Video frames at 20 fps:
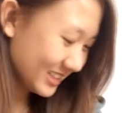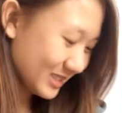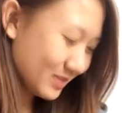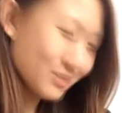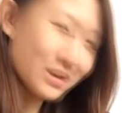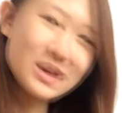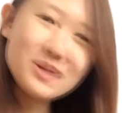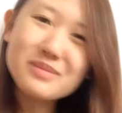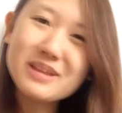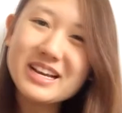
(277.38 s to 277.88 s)

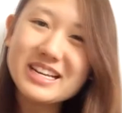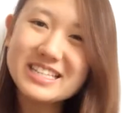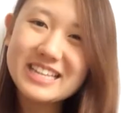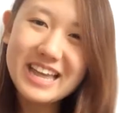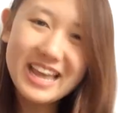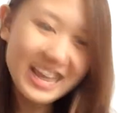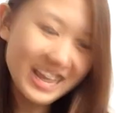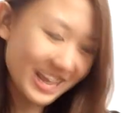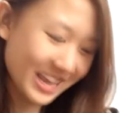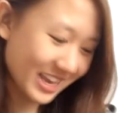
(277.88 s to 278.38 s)
Made my day.
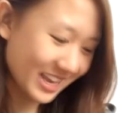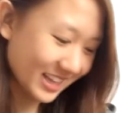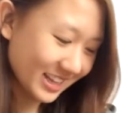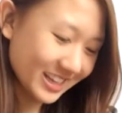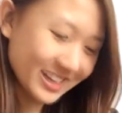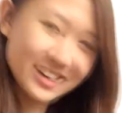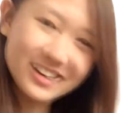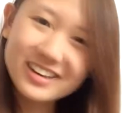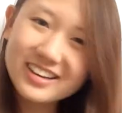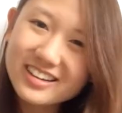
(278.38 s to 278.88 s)
Like,
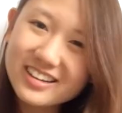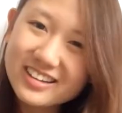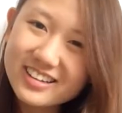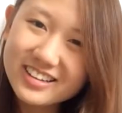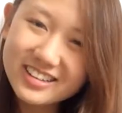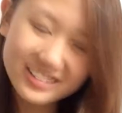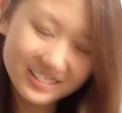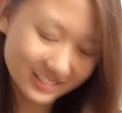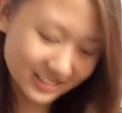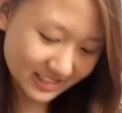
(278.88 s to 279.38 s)

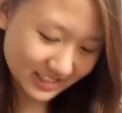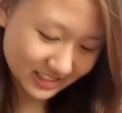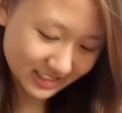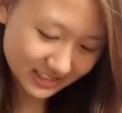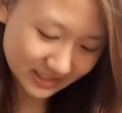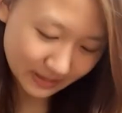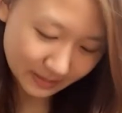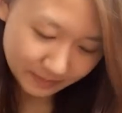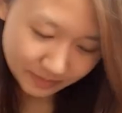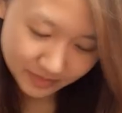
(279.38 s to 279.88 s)
look at all
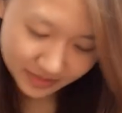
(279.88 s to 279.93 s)
this.